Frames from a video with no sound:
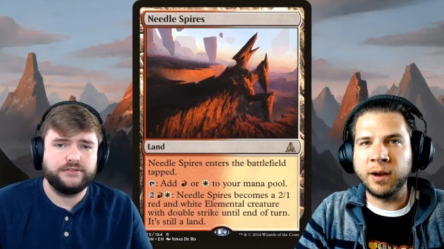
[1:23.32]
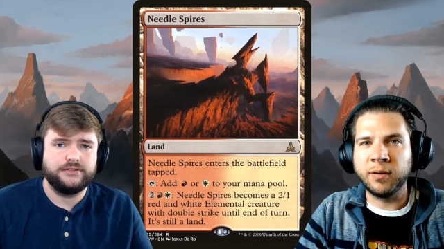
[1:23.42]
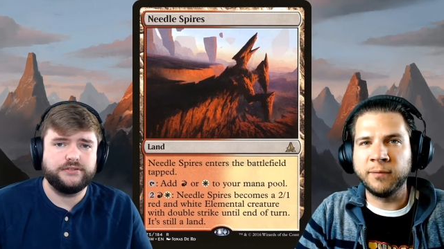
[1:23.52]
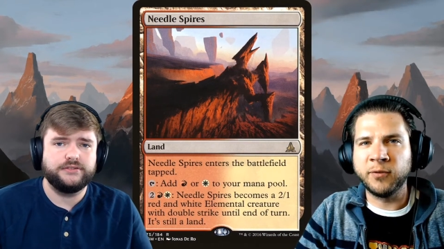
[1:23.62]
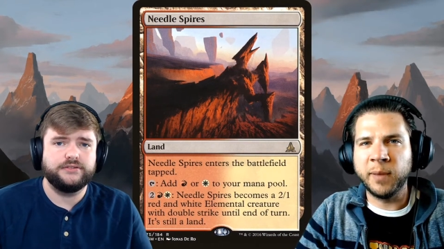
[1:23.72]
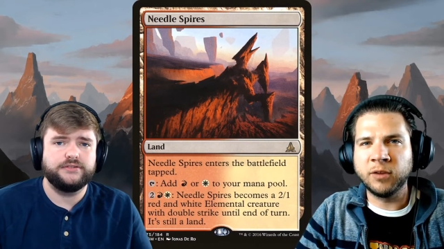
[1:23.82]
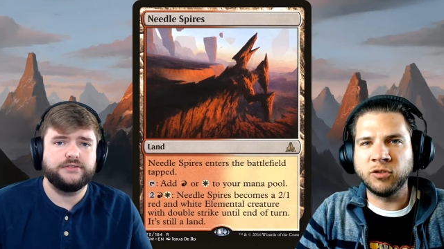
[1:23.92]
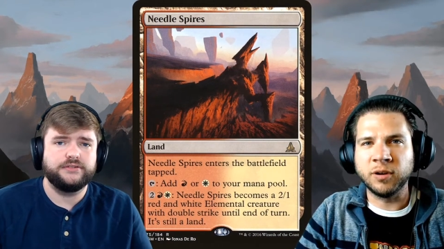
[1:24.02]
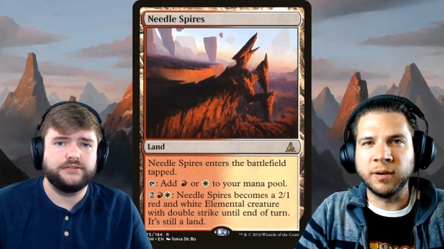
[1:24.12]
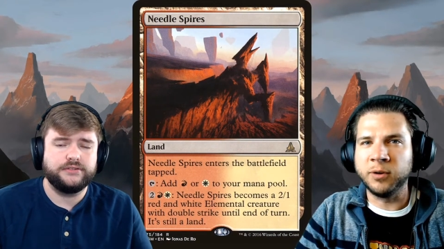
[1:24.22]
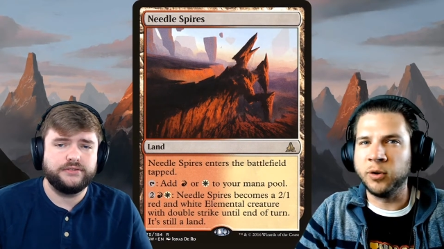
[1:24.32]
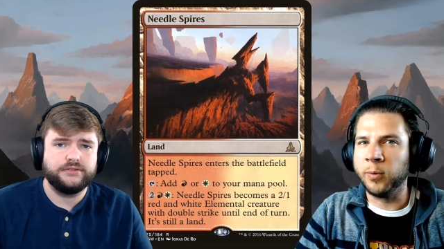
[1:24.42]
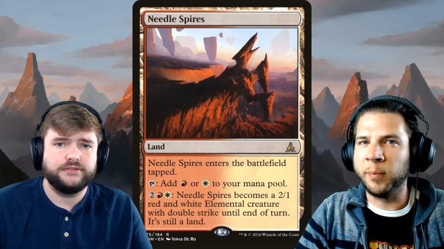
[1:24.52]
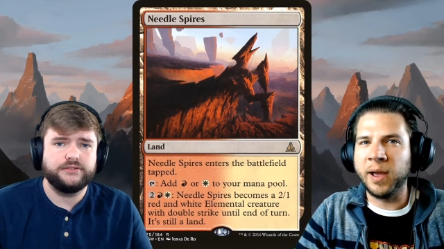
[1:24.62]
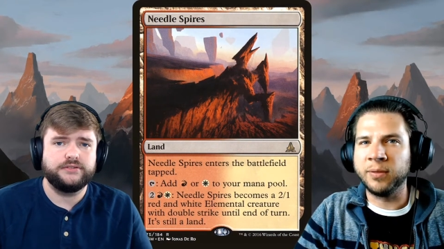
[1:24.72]
Speaker 1: information and you were buying
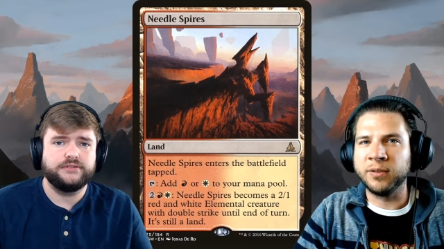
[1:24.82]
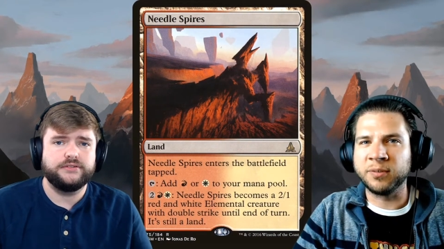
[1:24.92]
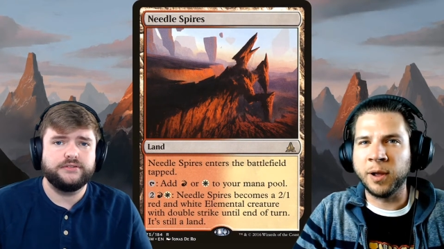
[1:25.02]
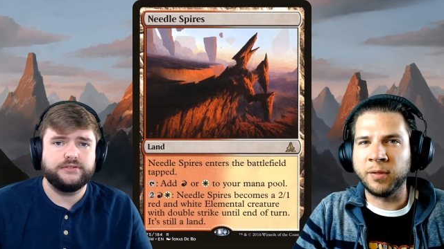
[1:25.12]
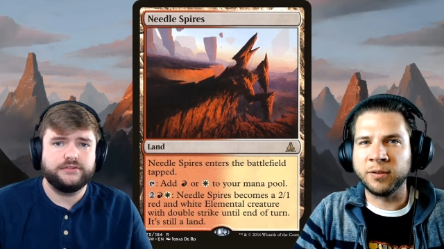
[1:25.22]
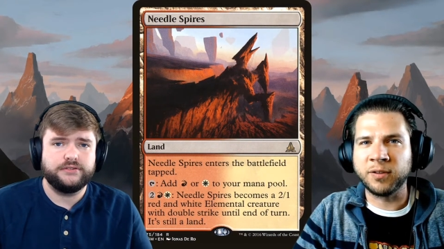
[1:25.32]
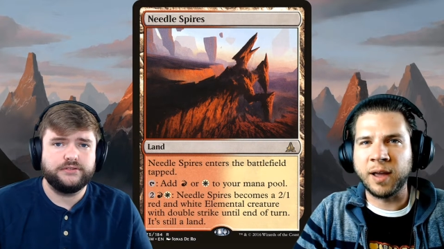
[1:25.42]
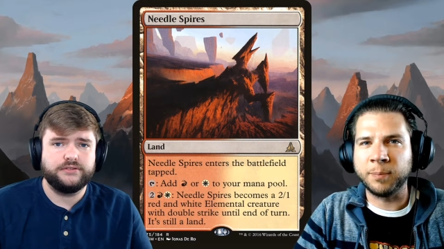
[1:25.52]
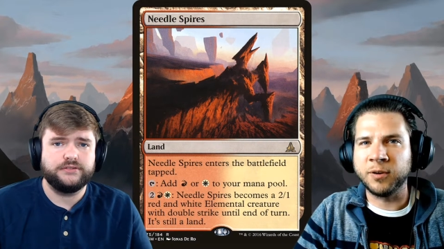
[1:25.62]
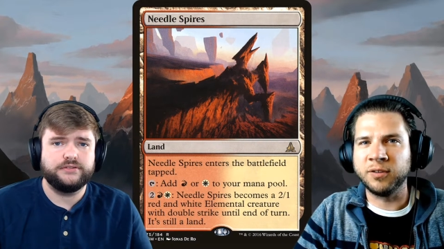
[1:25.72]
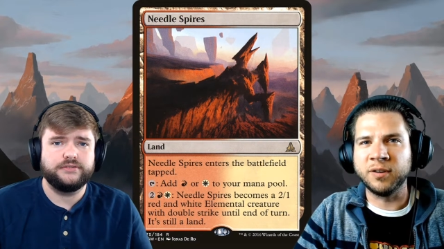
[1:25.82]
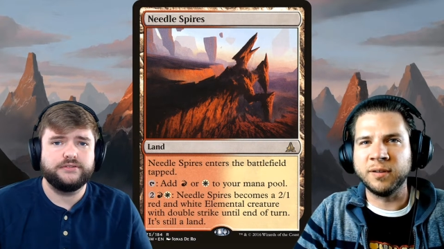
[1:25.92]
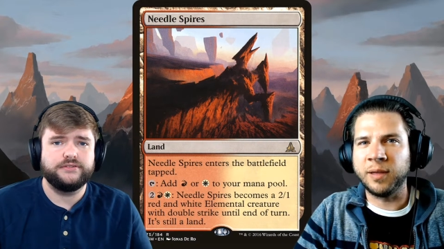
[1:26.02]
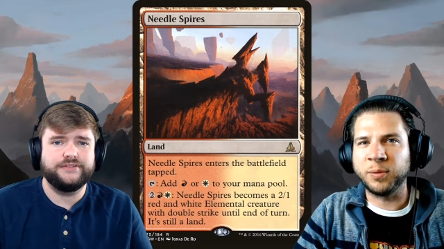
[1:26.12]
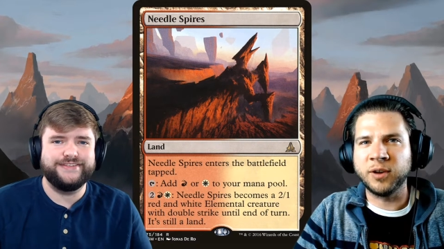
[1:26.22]
the Smugglers Copters and Death
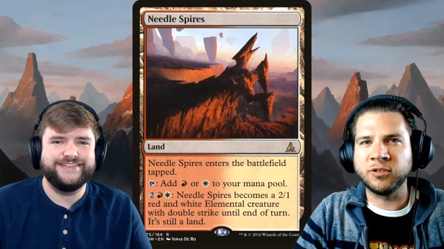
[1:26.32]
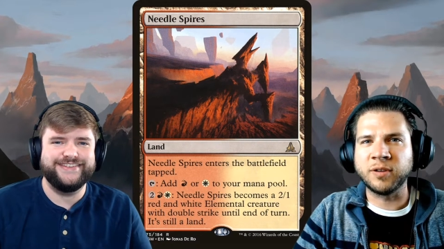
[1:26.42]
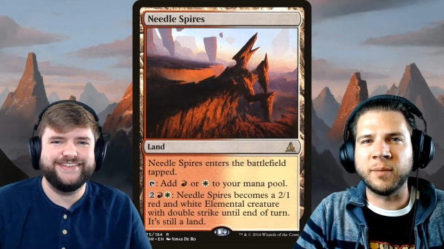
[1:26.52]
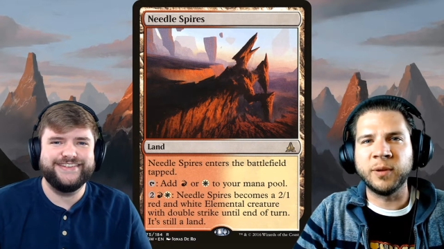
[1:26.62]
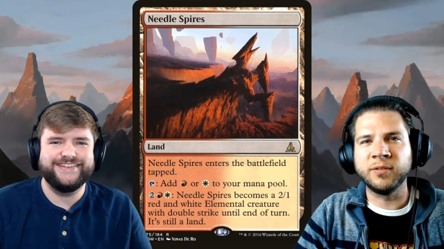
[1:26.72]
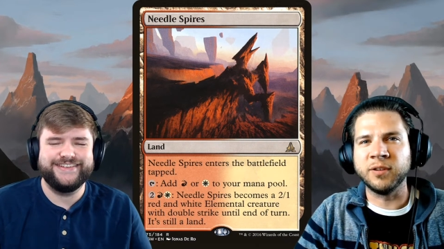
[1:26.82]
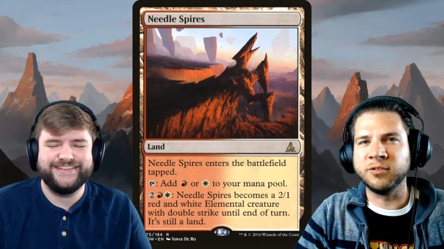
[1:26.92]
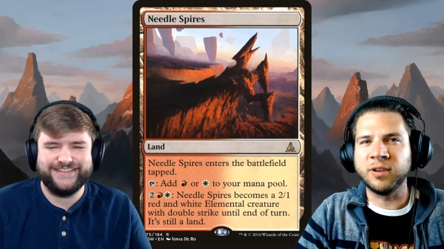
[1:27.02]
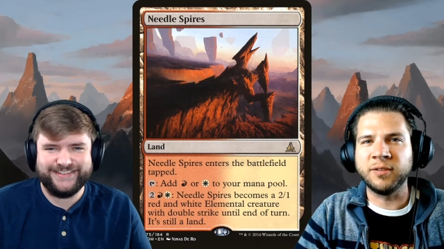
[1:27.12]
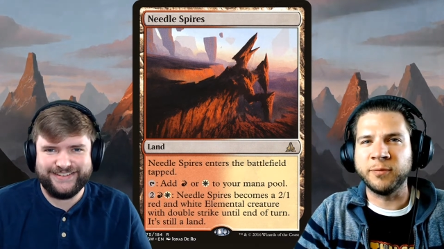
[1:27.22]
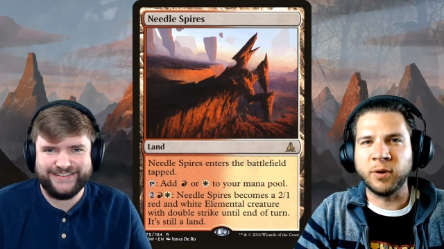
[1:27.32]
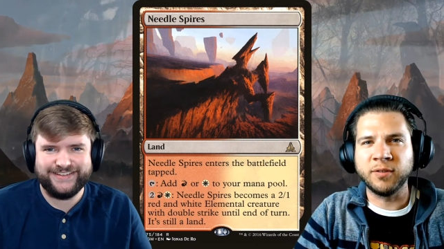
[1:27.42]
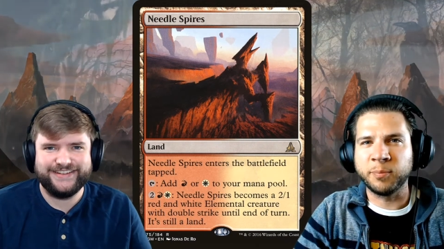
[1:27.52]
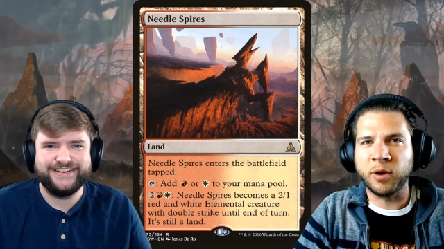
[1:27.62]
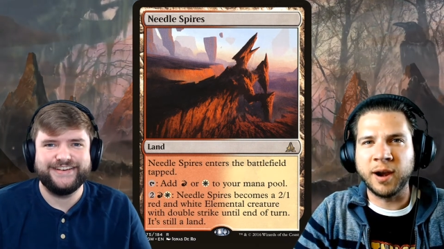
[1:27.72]
Rate Shamans and Jace Friends
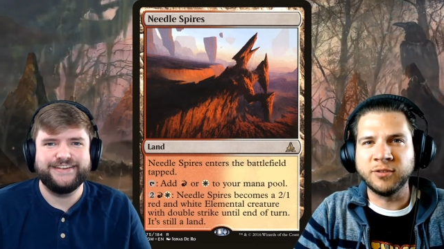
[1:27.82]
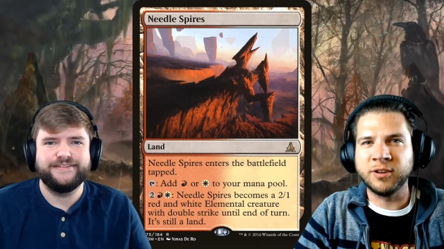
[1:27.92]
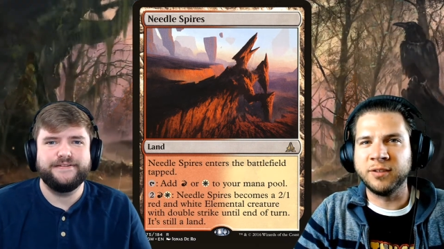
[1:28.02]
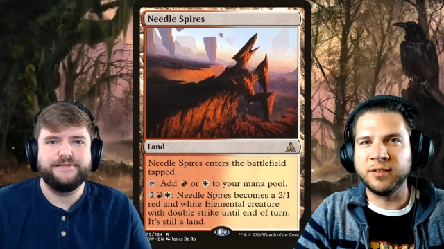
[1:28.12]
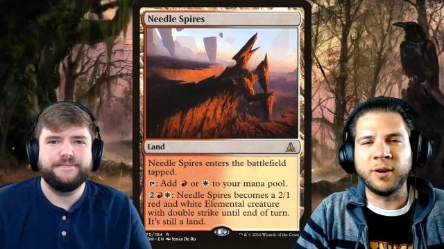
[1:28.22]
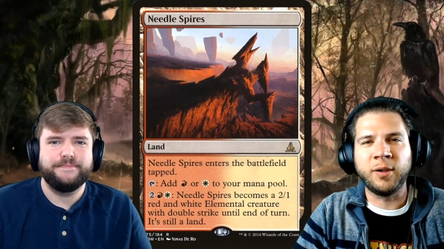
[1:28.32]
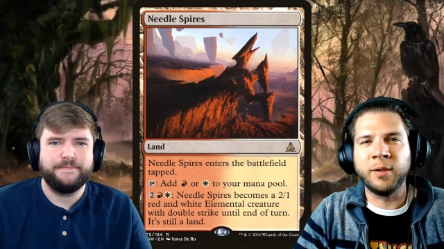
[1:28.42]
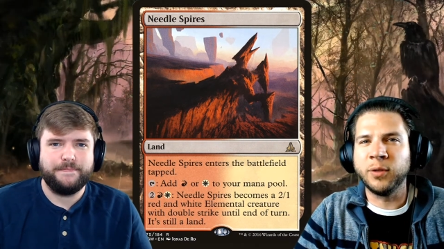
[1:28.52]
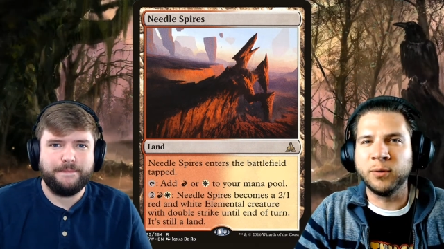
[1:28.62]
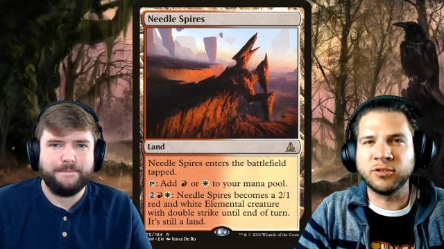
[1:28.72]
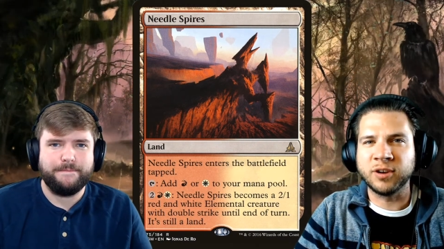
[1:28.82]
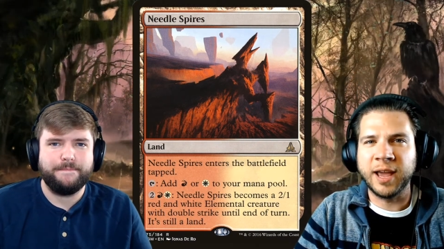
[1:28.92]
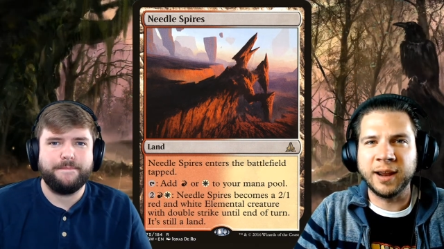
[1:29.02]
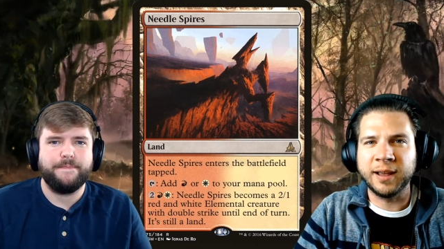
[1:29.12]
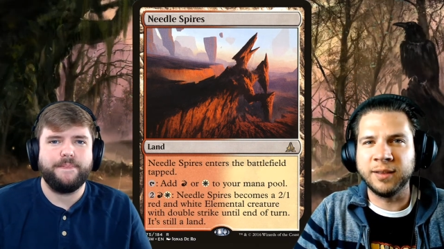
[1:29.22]
Prodigies and all of those
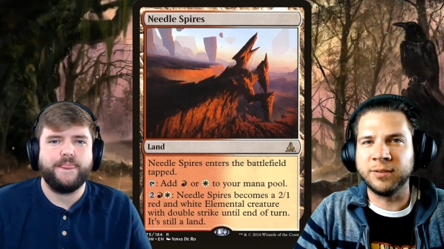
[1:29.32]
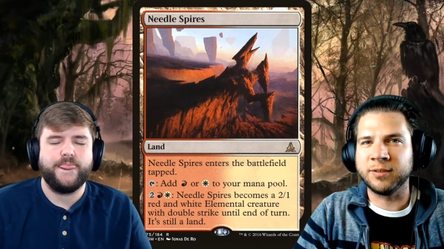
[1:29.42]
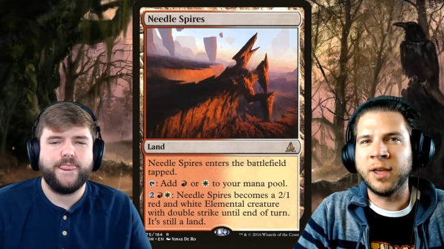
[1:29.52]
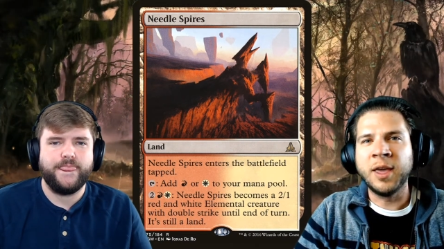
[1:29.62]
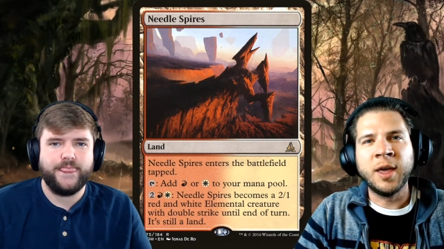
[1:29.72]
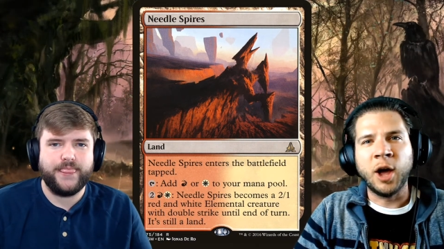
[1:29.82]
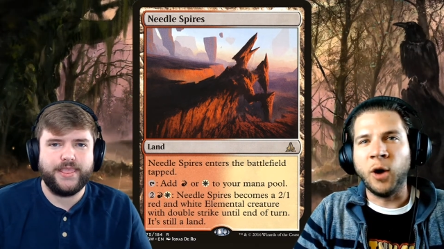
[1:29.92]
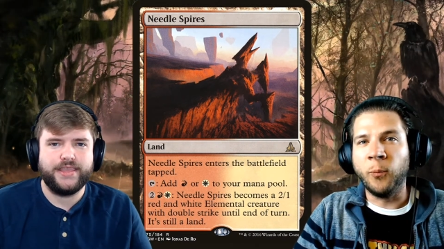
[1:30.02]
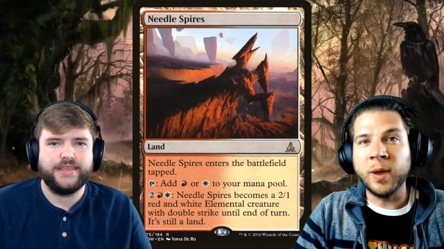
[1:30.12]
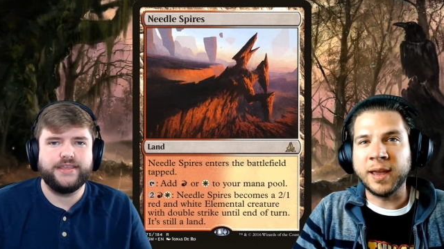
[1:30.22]
shenanigans a week in